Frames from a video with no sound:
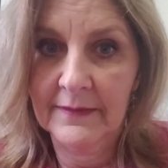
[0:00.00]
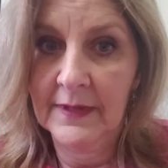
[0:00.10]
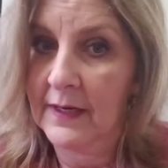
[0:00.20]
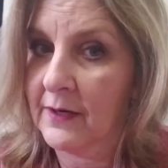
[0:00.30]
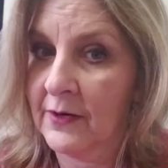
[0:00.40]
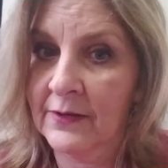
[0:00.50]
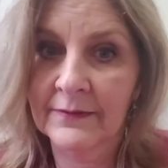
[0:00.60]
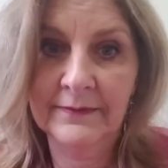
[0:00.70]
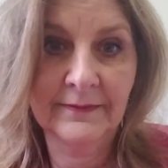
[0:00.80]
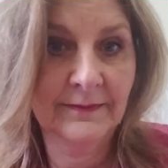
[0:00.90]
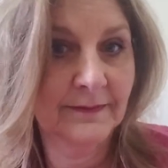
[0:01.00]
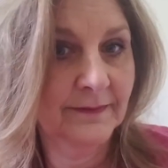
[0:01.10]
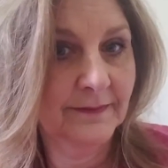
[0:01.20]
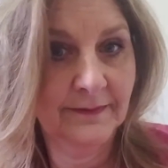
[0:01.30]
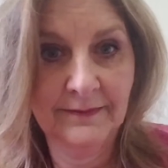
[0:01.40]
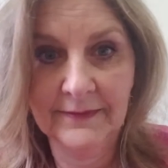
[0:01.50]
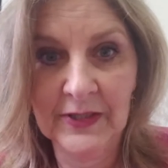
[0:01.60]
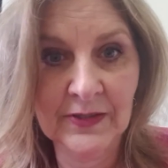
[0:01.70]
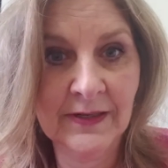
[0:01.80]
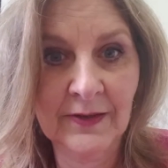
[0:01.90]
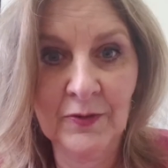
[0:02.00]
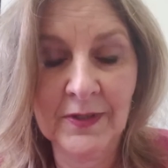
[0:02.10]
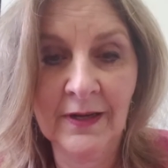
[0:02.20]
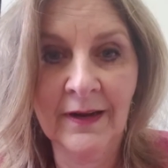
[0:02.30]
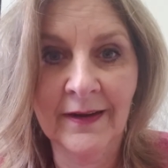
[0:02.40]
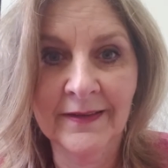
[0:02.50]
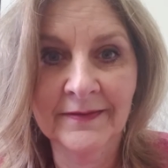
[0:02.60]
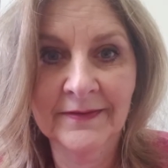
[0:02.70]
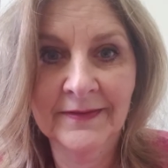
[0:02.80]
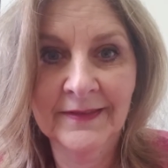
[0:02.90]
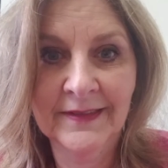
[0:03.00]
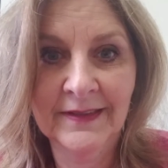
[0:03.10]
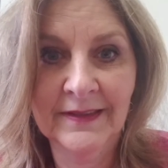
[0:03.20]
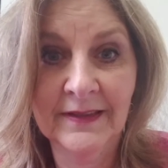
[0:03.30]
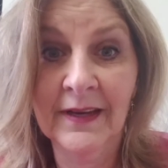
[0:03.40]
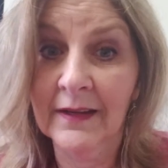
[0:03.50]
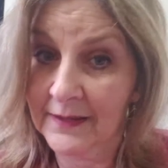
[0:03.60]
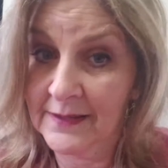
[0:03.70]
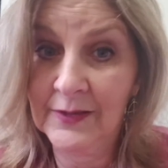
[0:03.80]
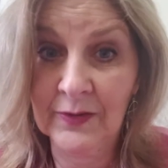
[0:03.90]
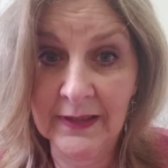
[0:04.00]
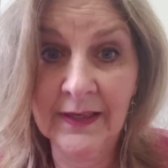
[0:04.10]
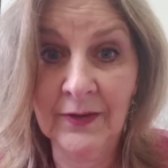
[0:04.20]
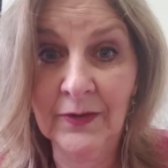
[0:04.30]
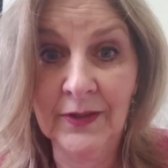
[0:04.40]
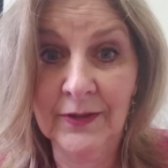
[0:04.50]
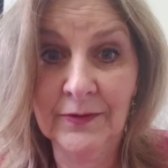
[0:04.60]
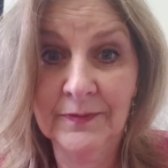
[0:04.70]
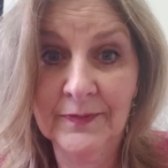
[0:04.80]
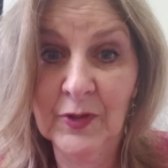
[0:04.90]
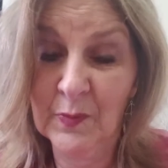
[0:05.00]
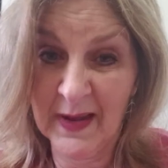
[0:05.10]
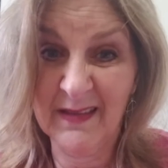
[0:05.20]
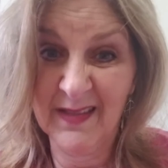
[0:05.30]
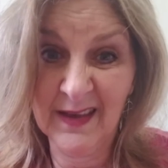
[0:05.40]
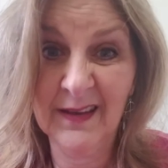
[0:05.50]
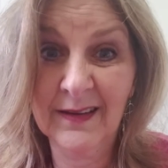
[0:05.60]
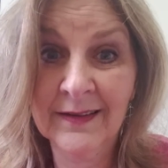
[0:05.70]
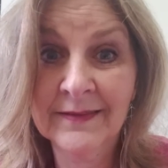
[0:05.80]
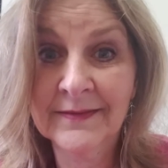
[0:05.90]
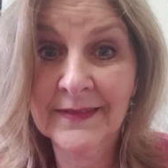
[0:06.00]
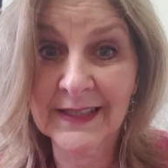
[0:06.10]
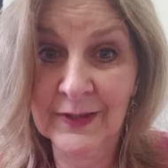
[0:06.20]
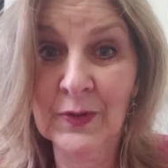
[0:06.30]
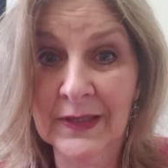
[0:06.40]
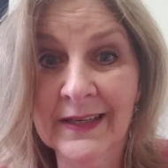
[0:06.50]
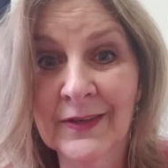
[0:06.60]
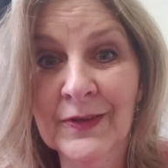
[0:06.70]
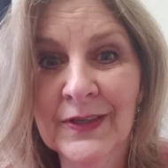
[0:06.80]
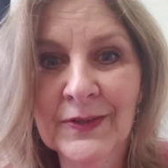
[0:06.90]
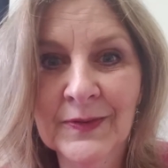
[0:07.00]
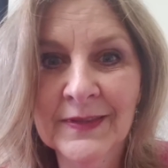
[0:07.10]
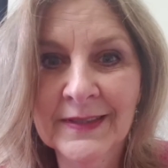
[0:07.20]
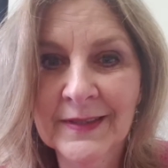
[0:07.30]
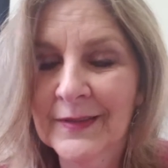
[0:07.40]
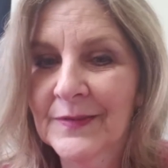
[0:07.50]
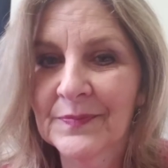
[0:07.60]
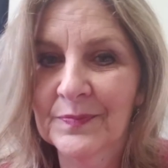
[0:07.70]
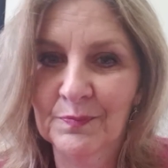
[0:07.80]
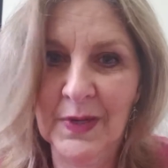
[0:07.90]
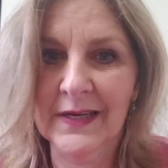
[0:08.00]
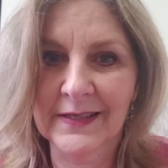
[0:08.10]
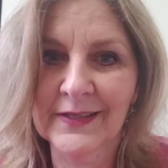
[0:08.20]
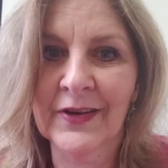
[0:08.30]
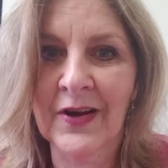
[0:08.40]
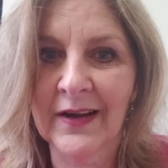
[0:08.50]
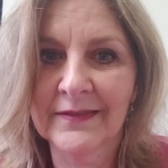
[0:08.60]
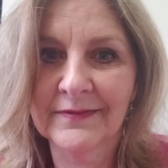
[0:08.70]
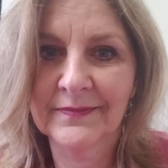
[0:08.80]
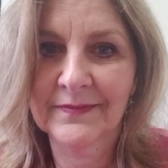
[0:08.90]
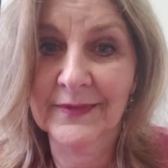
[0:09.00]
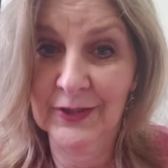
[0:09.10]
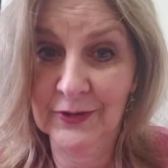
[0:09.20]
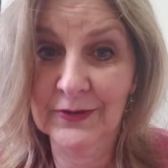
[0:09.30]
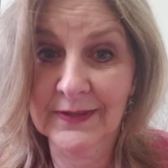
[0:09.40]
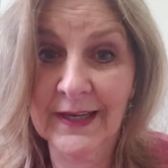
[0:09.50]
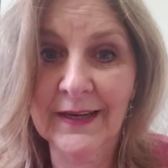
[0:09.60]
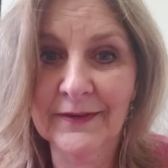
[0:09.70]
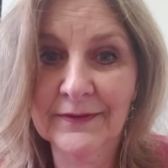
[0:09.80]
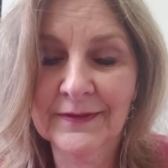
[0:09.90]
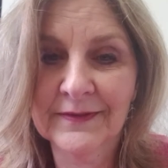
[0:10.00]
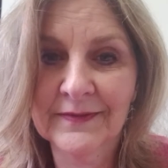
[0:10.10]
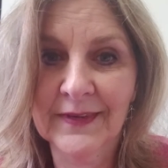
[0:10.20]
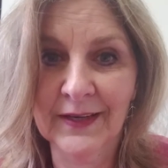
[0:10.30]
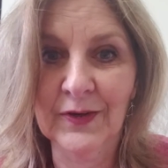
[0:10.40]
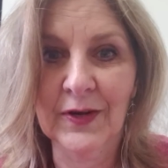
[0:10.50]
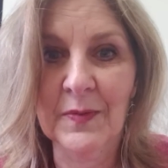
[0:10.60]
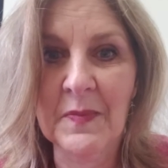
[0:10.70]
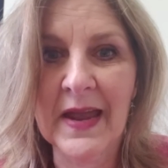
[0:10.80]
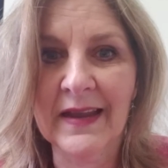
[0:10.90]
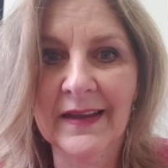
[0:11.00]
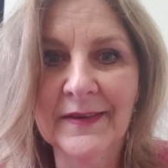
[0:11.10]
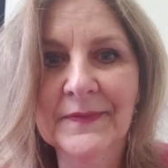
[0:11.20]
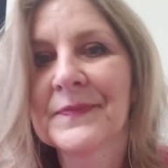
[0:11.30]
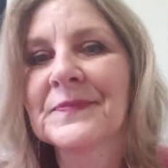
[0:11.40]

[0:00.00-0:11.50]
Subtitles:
That girl, there's another sign. Nothing's going to kill you. You may think it's going to kill you, but it's not, because you're tough and you're going to make it.